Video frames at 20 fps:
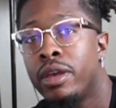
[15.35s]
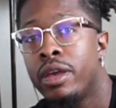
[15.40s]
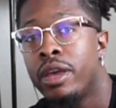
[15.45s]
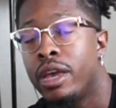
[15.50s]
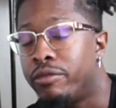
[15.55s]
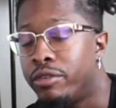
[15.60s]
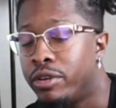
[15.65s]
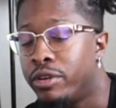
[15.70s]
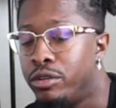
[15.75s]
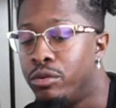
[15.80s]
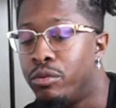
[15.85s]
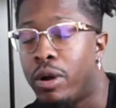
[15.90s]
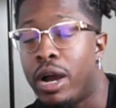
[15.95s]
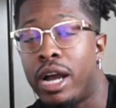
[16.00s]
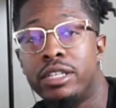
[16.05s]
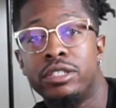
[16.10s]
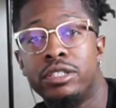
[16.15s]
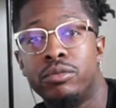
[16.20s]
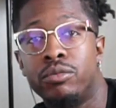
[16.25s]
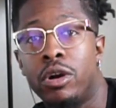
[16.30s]
If you're a new
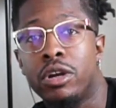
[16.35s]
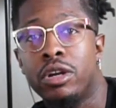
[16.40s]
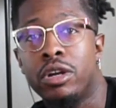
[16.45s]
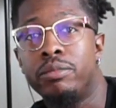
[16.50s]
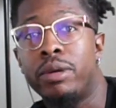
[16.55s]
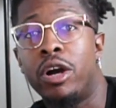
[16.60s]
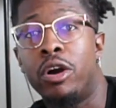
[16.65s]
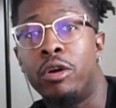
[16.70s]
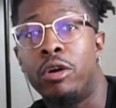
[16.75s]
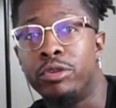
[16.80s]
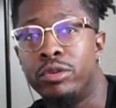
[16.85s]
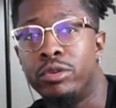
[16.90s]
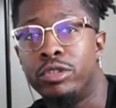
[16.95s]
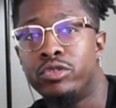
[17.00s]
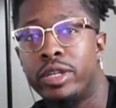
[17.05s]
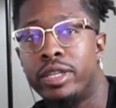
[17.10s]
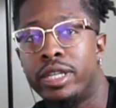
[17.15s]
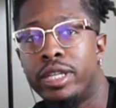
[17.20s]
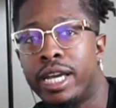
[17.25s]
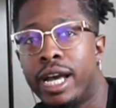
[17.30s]
watcher, welcome. I hope you
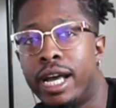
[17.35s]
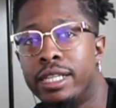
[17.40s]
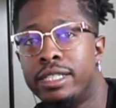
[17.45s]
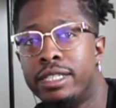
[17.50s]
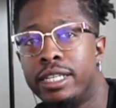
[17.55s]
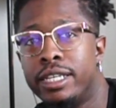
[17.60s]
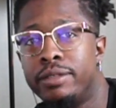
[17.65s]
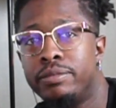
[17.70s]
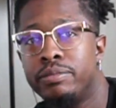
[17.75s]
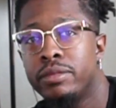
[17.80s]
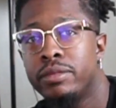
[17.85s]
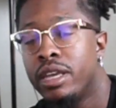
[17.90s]
enjoyed the content.